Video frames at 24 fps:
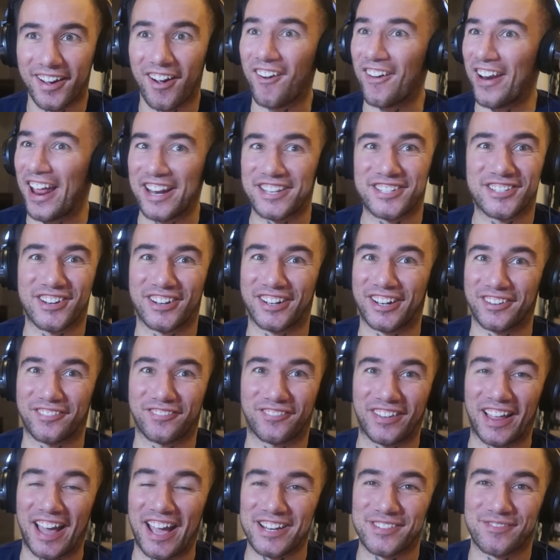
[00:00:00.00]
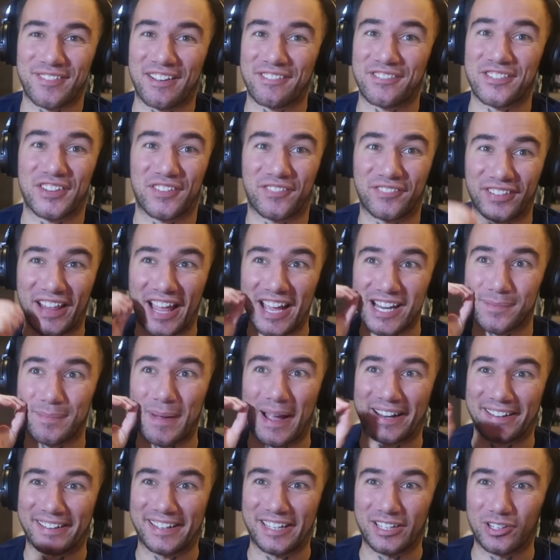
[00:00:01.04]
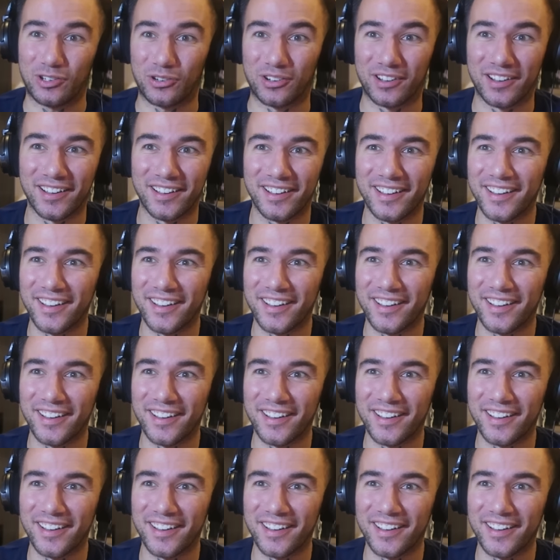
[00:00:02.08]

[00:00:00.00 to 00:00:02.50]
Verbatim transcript: Oh, that triggered flashback after the flashback needle.